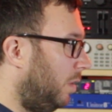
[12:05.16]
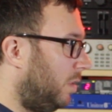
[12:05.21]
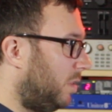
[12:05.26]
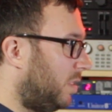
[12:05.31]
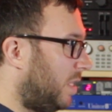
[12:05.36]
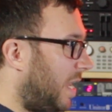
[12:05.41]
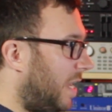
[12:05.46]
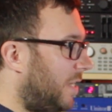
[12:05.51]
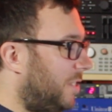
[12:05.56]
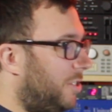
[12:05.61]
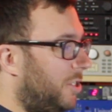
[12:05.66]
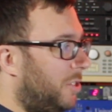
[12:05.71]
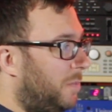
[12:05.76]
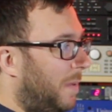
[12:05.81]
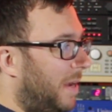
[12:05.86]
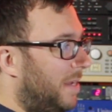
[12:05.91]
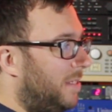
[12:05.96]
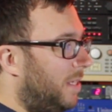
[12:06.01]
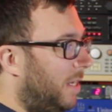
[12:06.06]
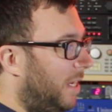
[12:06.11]
so that's just
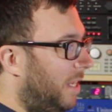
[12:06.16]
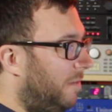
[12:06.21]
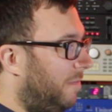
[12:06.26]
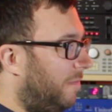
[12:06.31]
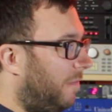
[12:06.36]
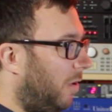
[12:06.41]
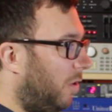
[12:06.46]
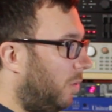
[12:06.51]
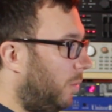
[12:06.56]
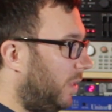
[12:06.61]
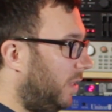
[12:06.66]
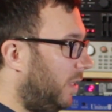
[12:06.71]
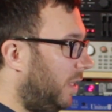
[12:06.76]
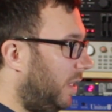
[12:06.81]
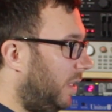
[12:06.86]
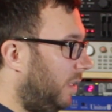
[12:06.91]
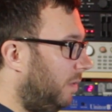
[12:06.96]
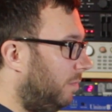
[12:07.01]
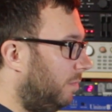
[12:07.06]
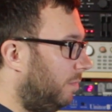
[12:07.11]
basically following
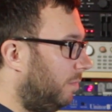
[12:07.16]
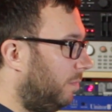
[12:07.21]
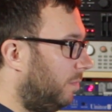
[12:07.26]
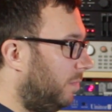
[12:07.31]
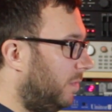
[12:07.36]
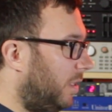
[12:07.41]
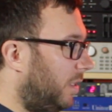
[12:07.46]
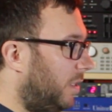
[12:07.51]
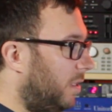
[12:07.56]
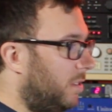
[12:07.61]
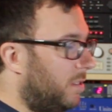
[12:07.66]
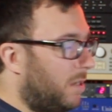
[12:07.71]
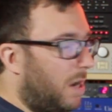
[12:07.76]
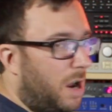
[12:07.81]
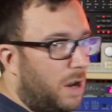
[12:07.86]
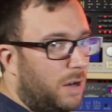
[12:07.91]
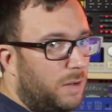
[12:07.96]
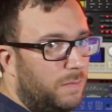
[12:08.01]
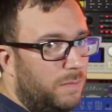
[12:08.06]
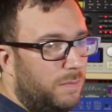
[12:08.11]
the
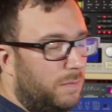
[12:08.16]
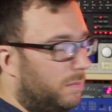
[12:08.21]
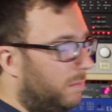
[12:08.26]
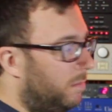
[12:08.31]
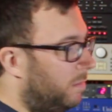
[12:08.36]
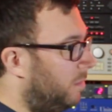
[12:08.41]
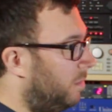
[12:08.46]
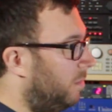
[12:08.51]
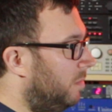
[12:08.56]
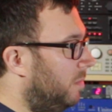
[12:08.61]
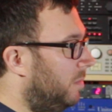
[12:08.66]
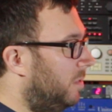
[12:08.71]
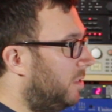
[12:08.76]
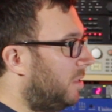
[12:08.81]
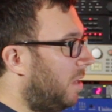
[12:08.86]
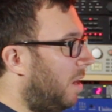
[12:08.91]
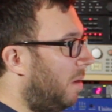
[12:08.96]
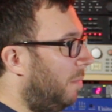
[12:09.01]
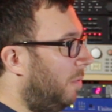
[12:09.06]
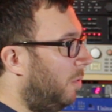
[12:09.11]
guitar
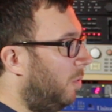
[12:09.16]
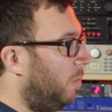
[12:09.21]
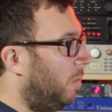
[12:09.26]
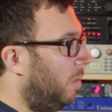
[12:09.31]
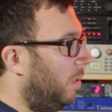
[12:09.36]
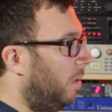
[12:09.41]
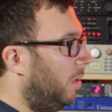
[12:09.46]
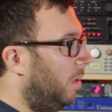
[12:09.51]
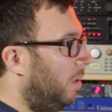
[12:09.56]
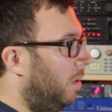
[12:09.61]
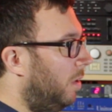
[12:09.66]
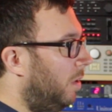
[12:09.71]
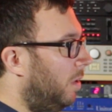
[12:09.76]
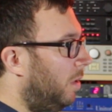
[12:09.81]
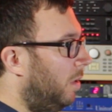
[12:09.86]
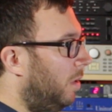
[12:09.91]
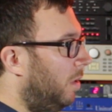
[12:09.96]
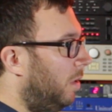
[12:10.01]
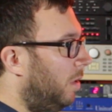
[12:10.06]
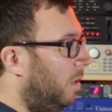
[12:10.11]
sample.
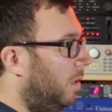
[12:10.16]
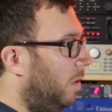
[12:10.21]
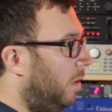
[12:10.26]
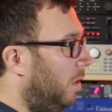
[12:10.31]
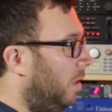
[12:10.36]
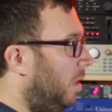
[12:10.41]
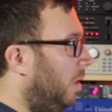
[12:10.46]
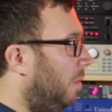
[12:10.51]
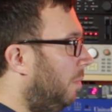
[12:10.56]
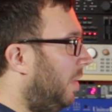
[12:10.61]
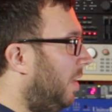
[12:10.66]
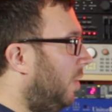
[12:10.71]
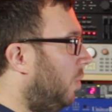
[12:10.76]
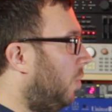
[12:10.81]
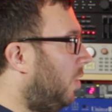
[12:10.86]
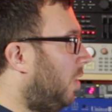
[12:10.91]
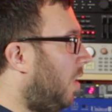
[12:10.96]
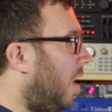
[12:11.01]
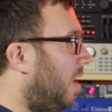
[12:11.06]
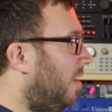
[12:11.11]
But it
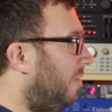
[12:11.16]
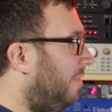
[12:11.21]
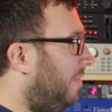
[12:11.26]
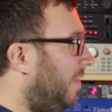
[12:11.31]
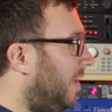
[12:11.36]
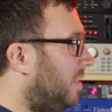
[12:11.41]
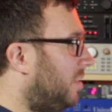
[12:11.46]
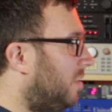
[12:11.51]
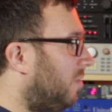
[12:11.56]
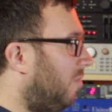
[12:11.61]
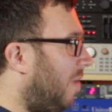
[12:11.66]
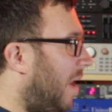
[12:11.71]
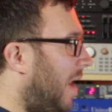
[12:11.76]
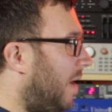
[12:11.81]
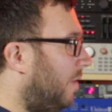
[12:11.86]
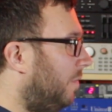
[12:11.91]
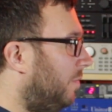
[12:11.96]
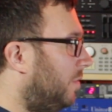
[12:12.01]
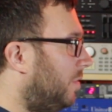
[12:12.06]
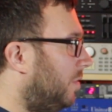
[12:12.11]
all kind of fits
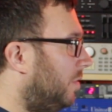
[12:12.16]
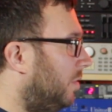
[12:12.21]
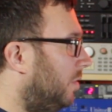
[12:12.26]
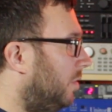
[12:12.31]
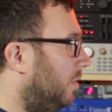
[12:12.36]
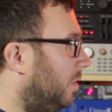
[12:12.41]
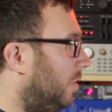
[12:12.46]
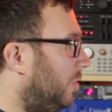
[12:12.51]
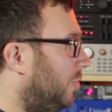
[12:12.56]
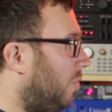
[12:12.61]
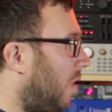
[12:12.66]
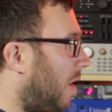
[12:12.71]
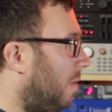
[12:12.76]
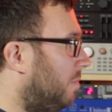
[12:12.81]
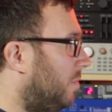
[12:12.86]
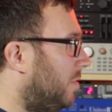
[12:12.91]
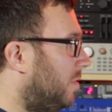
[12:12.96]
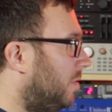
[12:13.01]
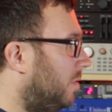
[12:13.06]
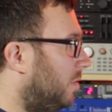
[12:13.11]
around the
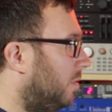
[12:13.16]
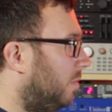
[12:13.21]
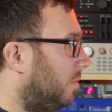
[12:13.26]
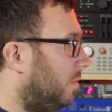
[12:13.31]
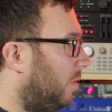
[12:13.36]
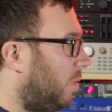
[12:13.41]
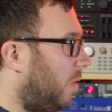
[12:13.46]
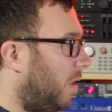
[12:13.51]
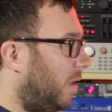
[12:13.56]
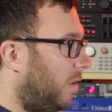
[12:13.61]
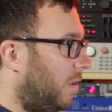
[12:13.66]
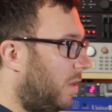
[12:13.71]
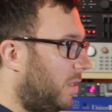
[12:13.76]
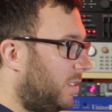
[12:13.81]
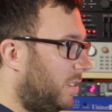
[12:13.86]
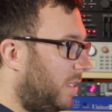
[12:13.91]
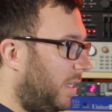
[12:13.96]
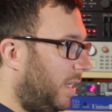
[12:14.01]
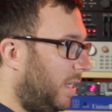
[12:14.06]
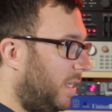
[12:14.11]
drums quite
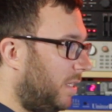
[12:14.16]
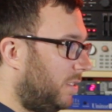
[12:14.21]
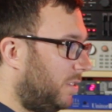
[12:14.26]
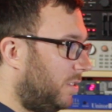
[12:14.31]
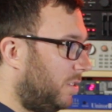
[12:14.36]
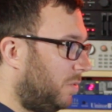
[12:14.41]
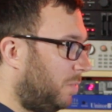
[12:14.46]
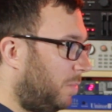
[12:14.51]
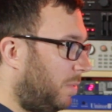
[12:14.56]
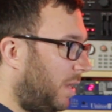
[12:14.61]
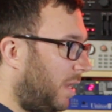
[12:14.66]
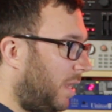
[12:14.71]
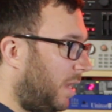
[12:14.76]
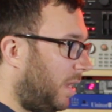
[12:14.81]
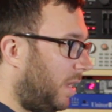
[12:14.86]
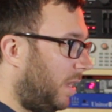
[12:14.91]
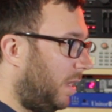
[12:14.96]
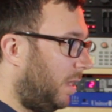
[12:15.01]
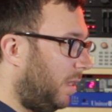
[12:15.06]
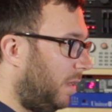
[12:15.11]
nicely. Let's just
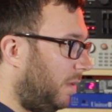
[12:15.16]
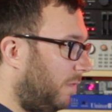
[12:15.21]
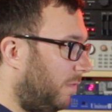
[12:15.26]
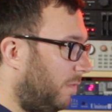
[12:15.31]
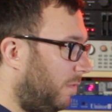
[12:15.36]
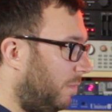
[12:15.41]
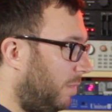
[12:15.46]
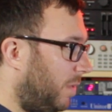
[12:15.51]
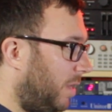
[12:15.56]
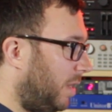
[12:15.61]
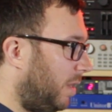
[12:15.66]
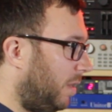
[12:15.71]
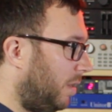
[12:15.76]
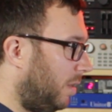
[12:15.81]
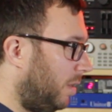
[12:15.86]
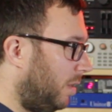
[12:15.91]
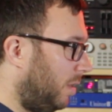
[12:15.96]
play from there.